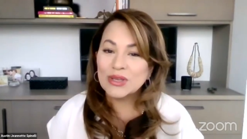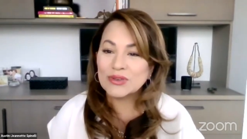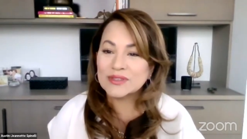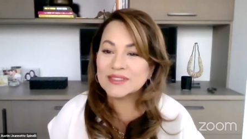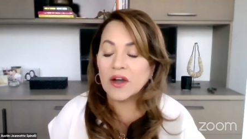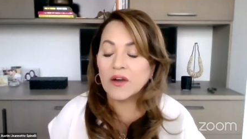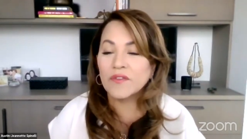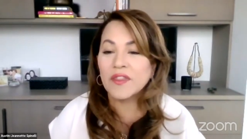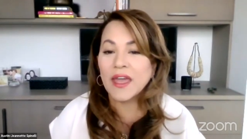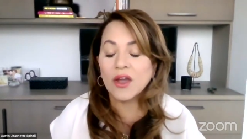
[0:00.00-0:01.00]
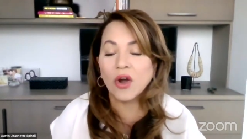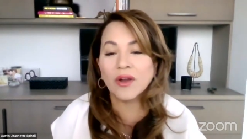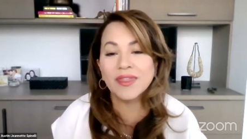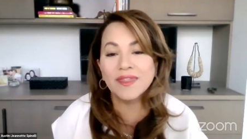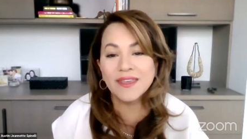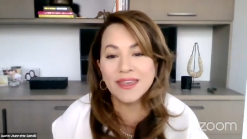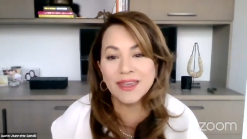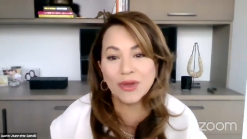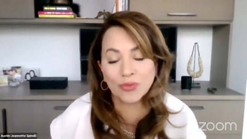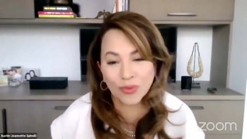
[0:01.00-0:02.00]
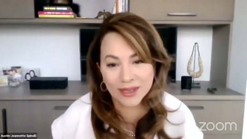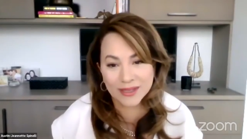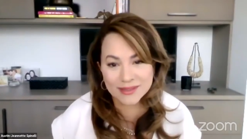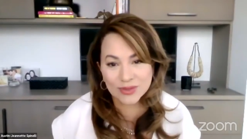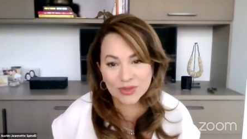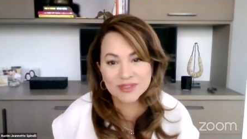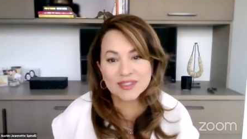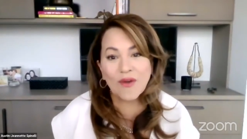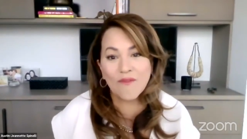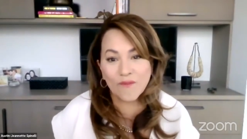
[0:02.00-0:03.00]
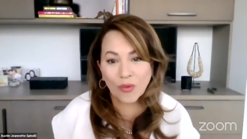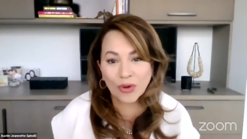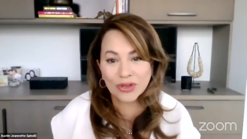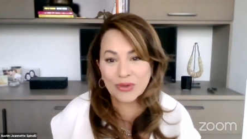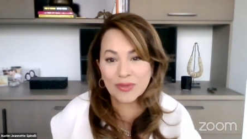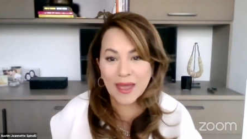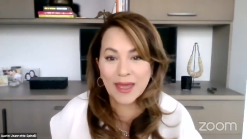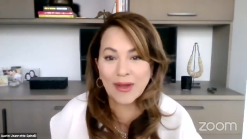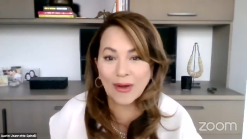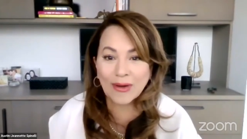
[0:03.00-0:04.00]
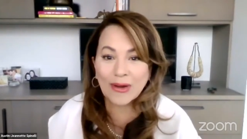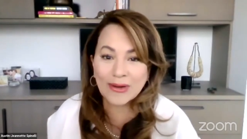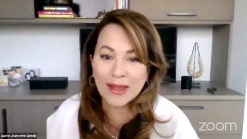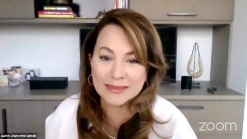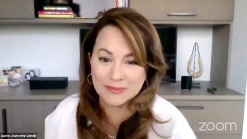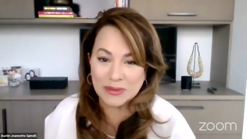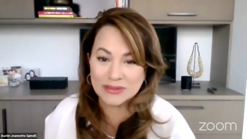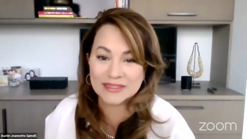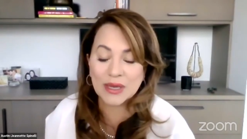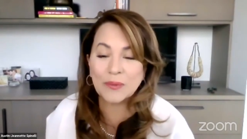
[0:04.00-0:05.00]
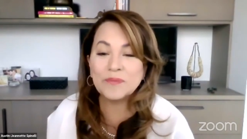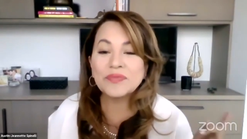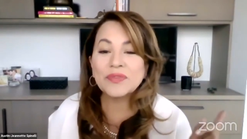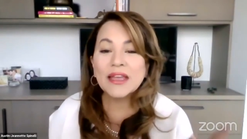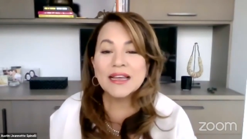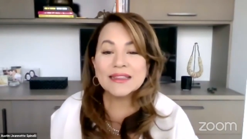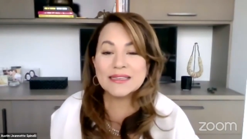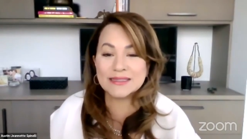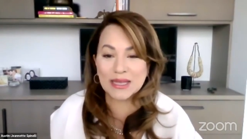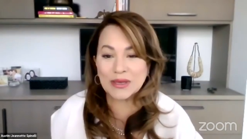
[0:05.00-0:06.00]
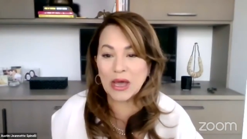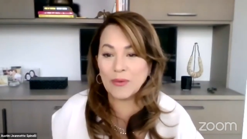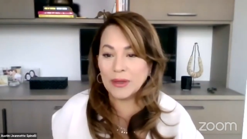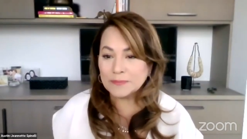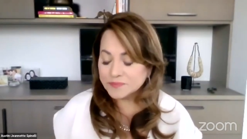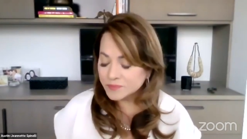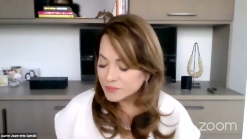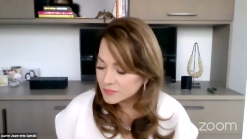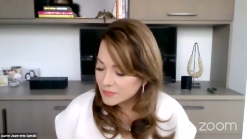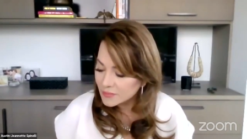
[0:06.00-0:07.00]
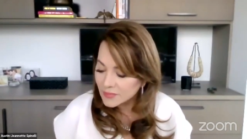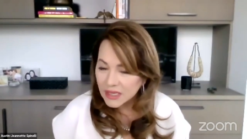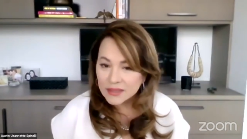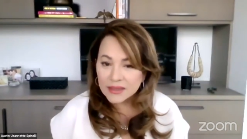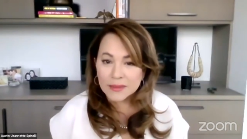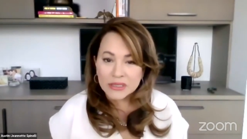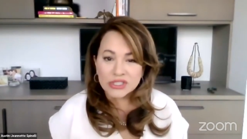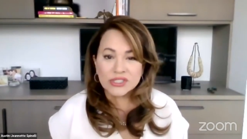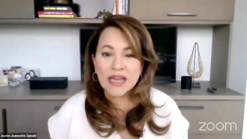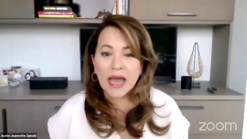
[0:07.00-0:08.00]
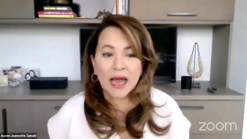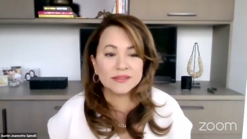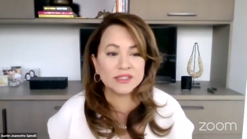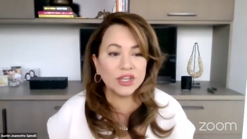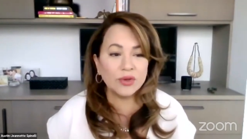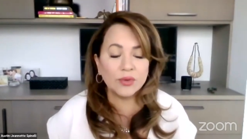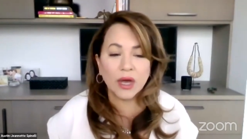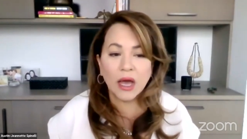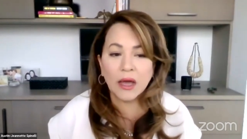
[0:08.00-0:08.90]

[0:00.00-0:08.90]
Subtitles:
yourself. They are the resource for you. They are our experts. So let's get going. And let me just ask you,